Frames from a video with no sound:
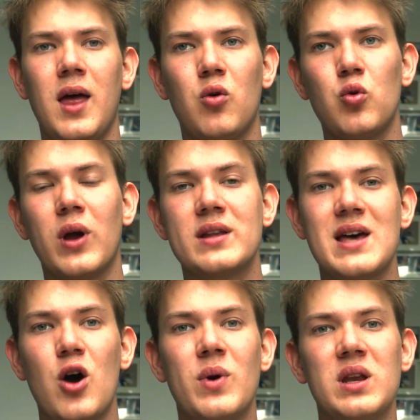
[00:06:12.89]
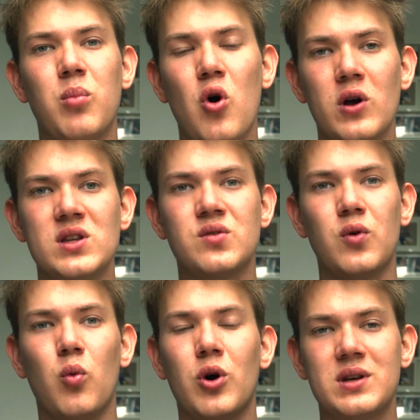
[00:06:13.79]
who gets how many points
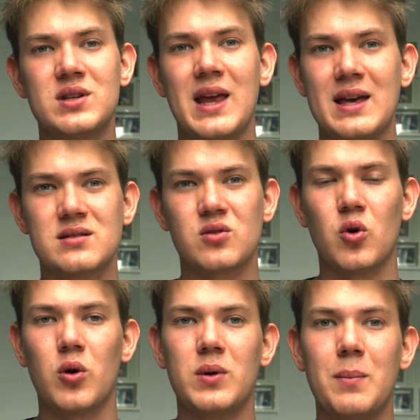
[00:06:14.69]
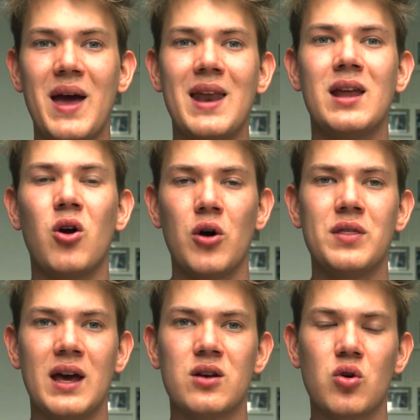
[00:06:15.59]
for what test score depending on
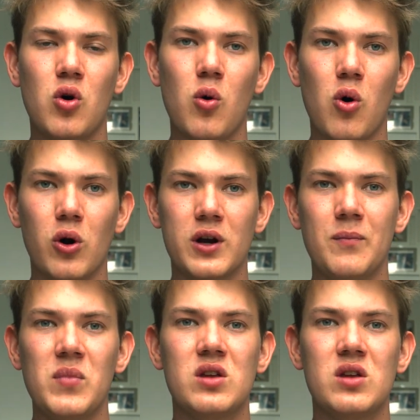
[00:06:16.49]
that cohort.